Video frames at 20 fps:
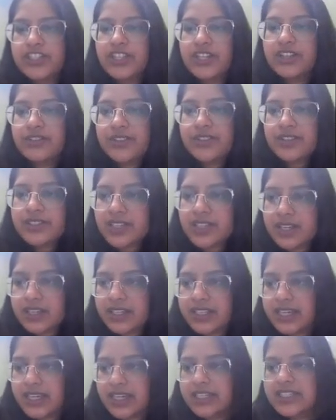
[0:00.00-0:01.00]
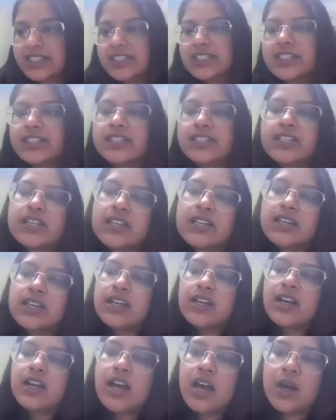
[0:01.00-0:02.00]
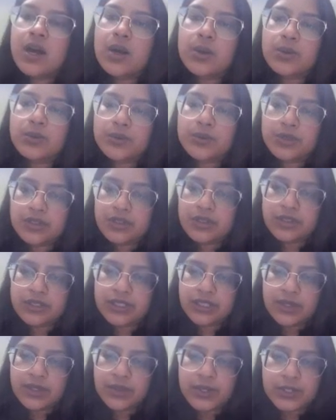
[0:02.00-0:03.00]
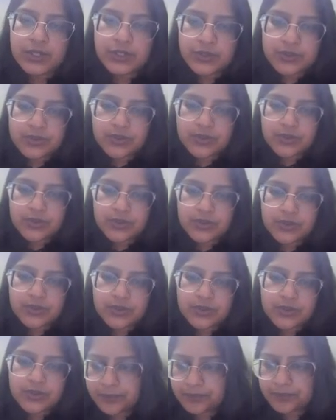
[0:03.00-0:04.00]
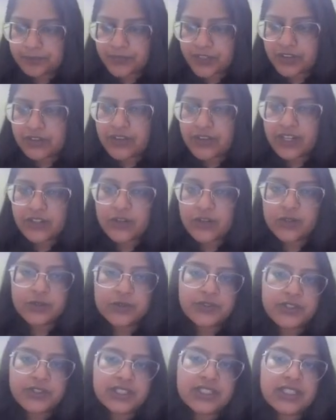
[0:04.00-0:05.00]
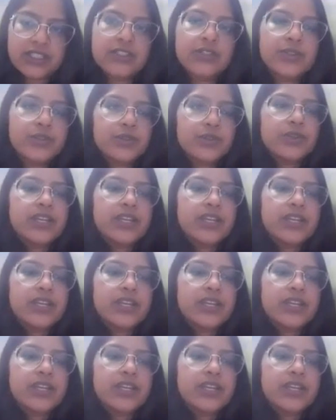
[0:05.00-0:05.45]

networks are connected, how they're going to affect all of these things.